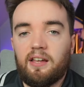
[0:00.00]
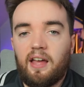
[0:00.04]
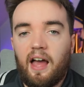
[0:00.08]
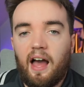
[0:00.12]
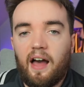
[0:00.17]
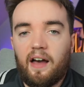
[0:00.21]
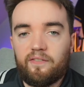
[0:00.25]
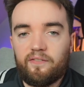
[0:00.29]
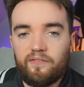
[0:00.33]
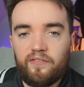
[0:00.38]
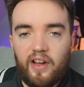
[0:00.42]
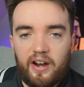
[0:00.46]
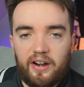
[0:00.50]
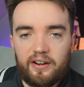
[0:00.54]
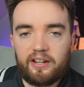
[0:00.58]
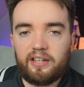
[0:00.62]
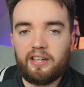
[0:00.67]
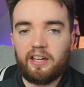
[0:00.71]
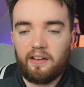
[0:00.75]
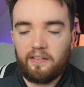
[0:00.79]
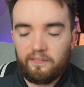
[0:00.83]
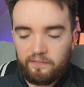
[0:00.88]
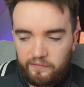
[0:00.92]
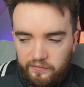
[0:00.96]
a very,
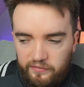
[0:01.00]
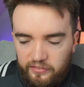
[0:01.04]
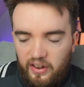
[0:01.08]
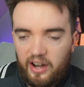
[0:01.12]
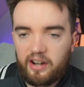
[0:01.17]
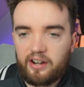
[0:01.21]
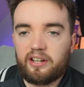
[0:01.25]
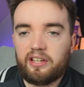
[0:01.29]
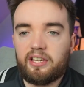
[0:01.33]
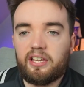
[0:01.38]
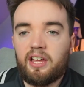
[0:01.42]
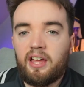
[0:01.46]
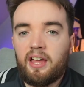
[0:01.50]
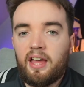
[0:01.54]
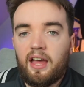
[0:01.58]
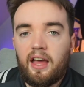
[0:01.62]
very